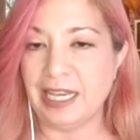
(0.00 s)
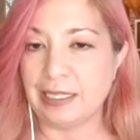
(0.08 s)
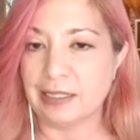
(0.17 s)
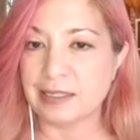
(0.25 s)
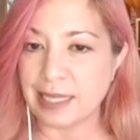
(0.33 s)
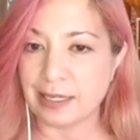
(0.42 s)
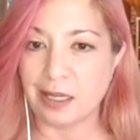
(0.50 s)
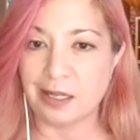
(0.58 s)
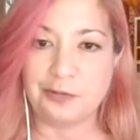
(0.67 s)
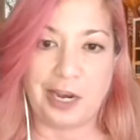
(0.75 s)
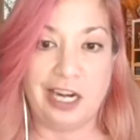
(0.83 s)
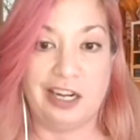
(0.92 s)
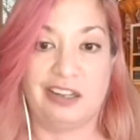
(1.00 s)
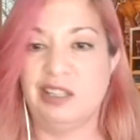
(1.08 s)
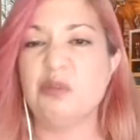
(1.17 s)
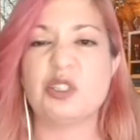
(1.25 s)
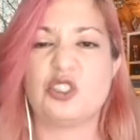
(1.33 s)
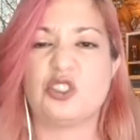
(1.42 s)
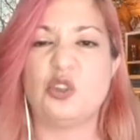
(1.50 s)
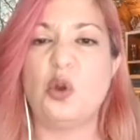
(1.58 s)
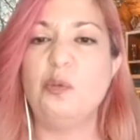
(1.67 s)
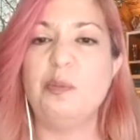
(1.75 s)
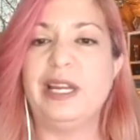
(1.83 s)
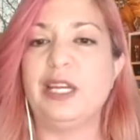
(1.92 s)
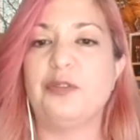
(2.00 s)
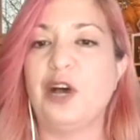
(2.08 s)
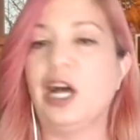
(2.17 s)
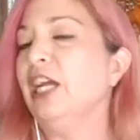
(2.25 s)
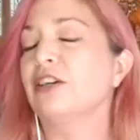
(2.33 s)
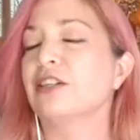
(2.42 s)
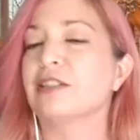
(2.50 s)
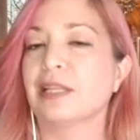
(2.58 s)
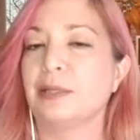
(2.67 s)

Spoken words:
getting set on fire. There's so many fires.